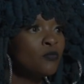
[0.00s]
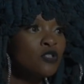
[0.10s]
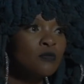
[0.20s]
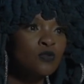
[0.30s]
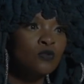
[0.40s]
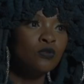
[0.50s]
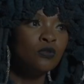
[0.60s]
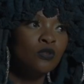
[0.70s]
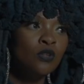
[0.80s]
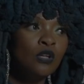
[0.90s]
a Muslim
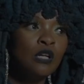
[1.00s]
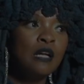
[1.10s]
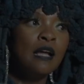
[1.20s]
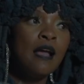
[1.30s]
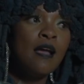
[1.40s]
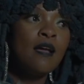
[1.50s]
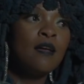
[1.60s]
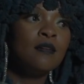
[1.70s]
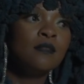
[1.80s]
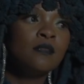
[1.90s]
school
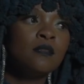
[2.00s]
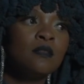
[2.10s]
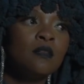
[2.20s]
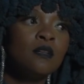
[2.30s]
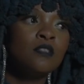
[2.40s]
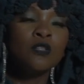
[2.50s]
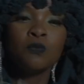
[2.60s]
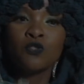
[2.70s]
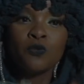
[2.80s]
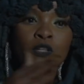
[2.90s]
and she
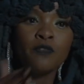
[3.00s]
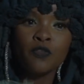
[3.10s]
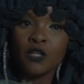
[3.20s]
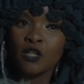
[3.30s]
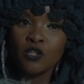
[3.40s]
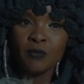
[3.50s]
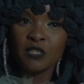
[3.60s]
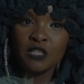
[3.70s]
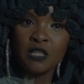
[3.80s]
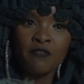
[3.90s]
was doing it for the English, but
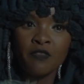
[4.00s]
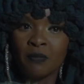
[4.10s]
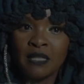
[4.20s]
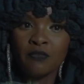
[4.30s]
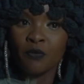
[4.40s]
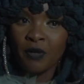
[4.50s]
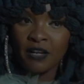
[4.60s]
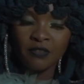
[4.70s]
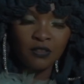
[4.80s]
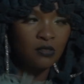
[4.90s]
she didn't have the money for
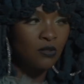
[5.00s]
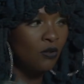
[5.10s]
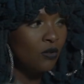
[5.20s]
private. So